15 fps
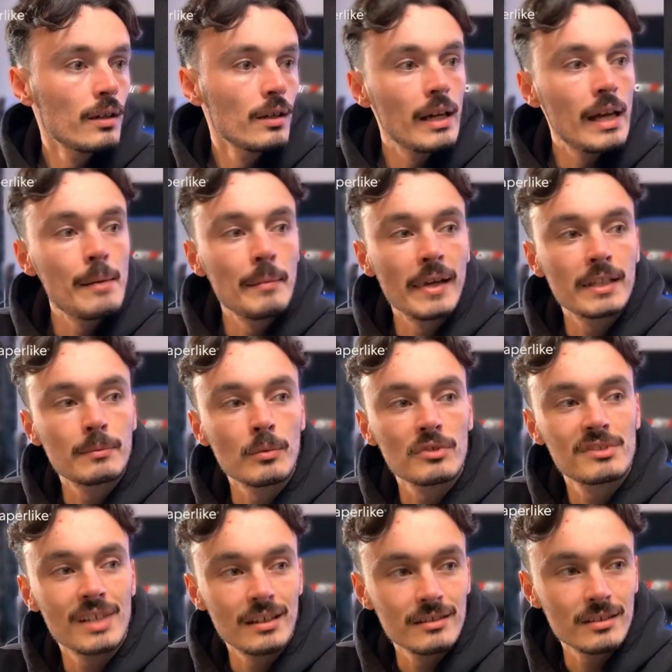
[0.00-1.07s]
It makes more
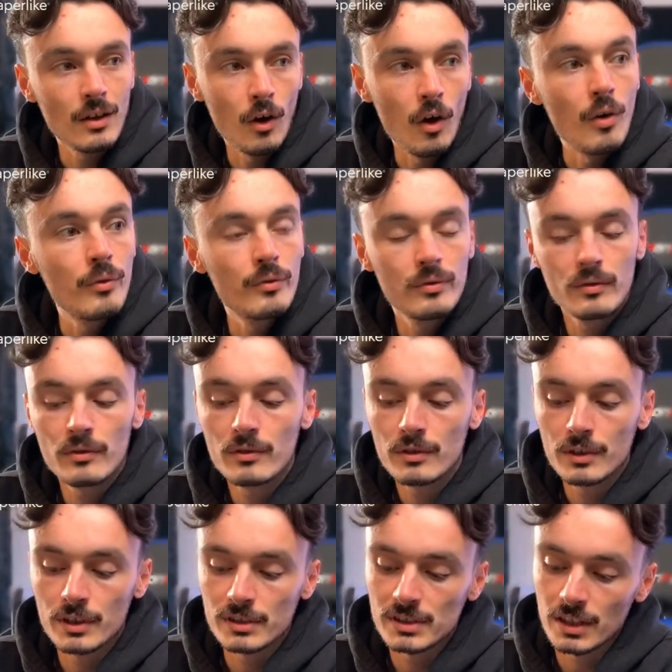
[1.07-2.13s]
sense off,
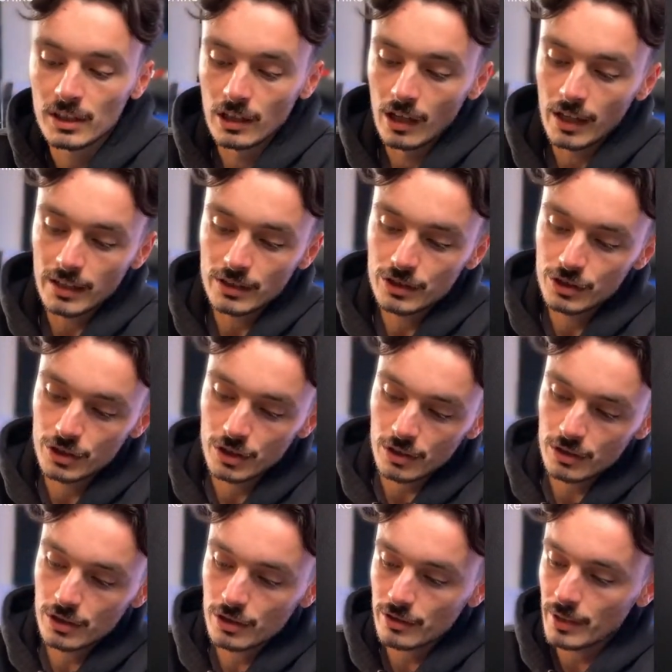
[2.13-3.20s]
because the light's
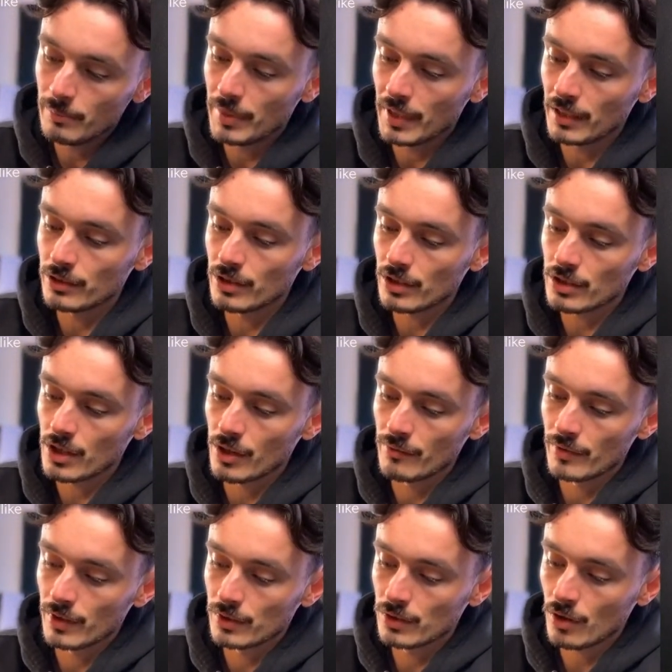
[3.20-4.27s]
just creeping just over
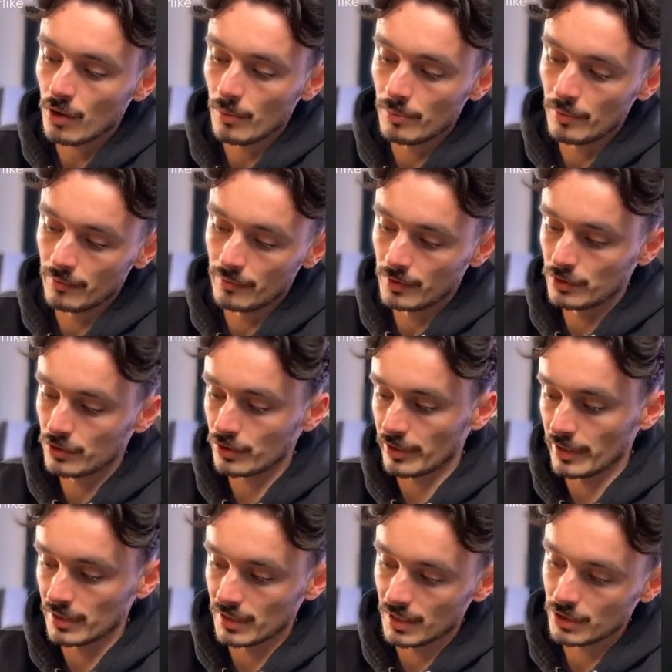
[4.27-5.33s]
the top of the
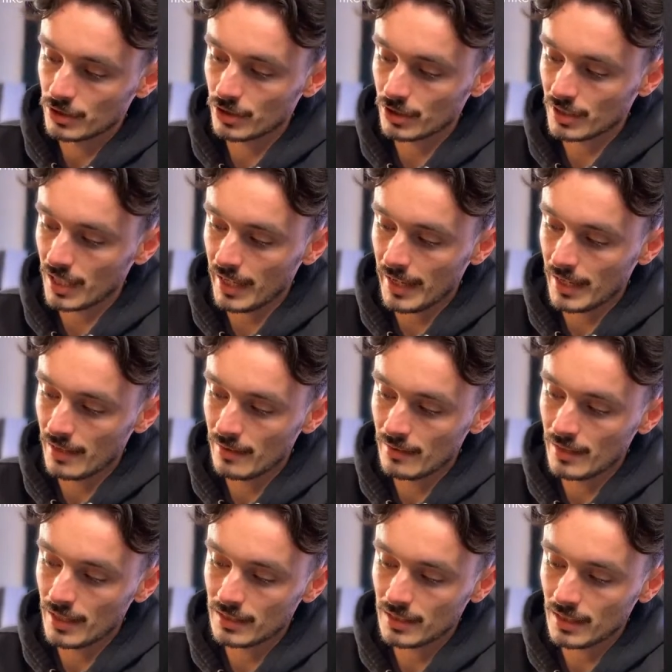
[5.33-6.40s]
trees and it's just hitting
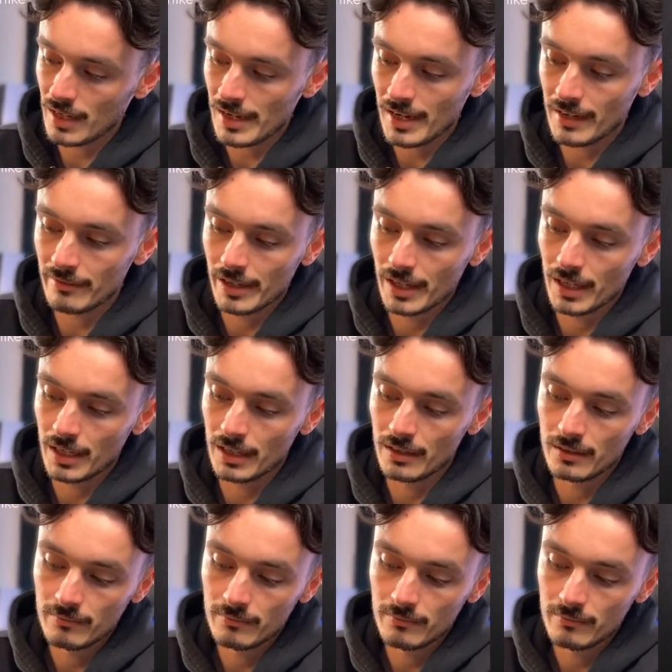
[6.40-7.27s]
this area here.